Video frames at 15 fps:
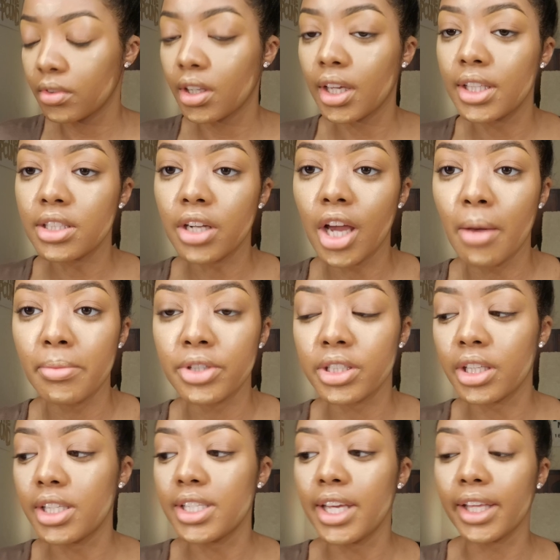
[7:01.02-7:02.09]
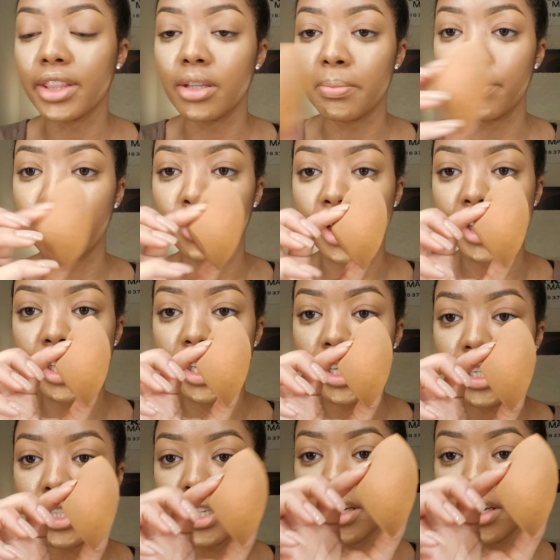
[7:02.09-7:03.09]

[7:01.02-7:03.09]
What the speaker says: And so now I'm just going to take the pointed end